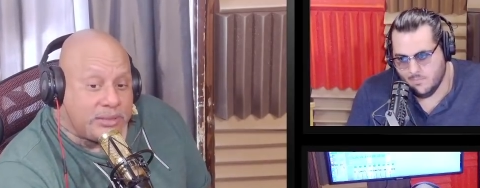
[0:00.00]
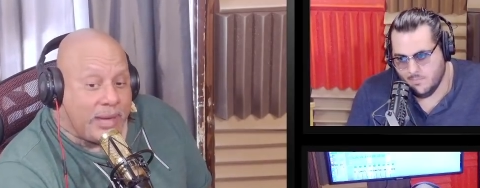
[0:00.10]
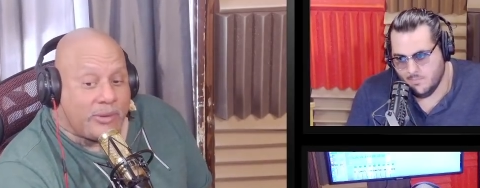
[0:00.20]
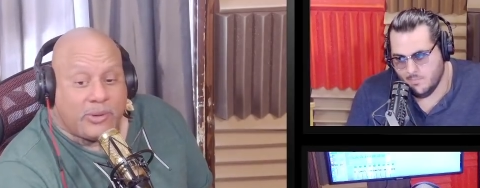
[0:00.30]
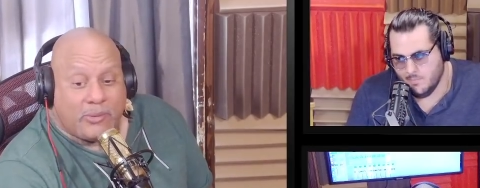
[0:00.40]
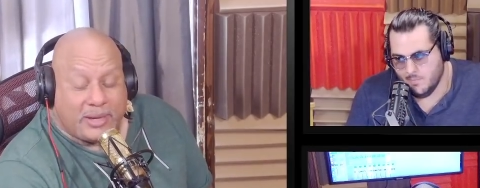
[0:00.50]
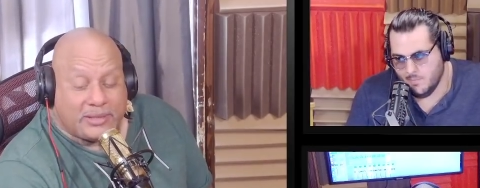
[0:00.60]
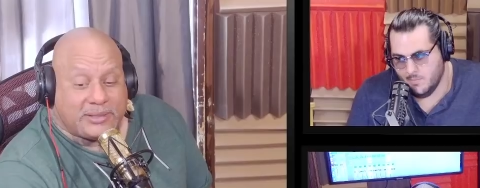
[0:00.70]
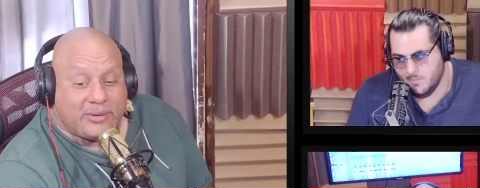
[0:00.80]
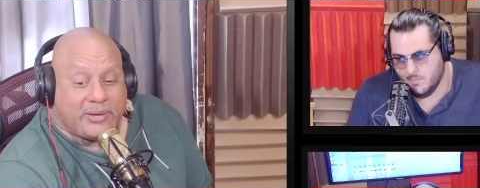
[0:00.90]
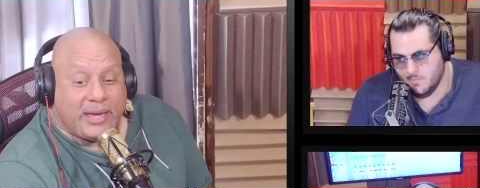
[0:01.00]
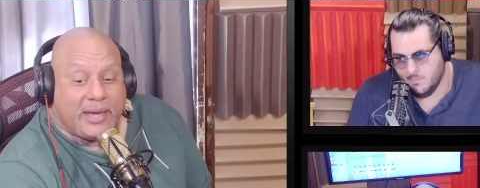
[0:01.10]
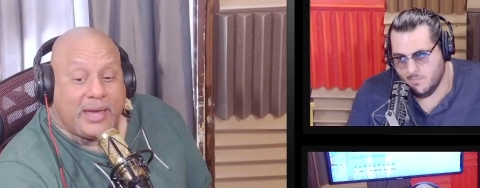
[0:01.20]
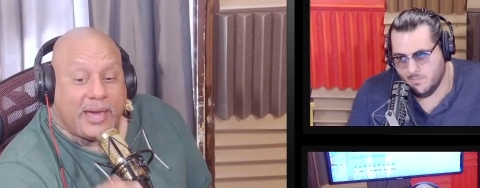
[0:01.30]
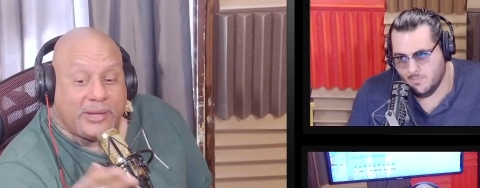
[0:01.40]
Speaker 1: I don't know why you're still
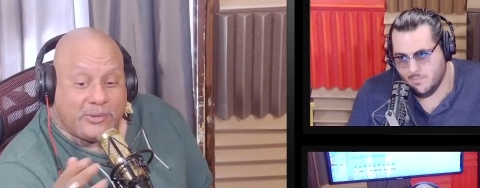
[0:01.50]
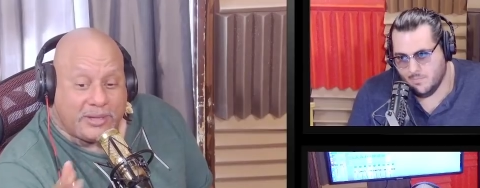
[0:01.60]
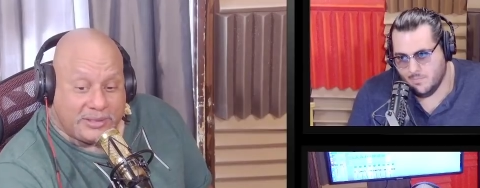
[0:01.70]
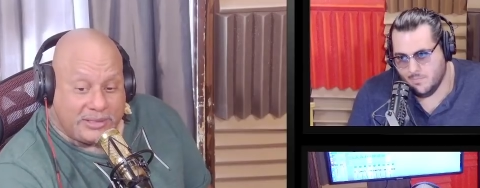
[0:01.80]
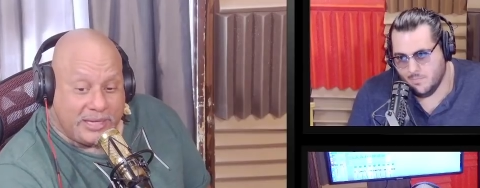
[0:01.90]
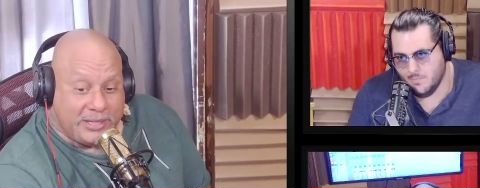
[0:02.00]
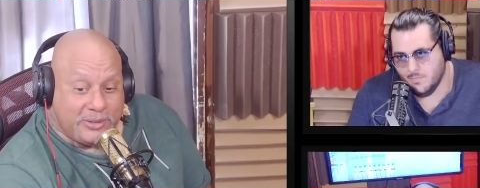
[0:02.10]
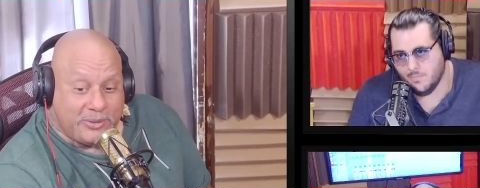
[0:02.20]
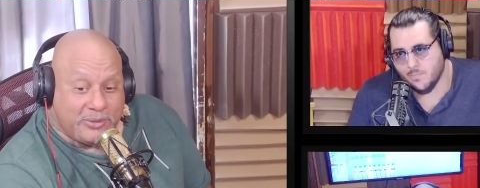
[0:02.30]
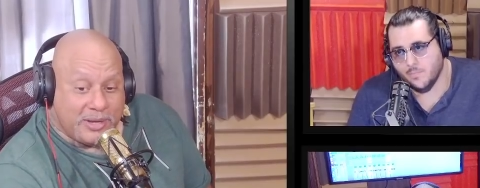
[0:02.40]
here, and you continue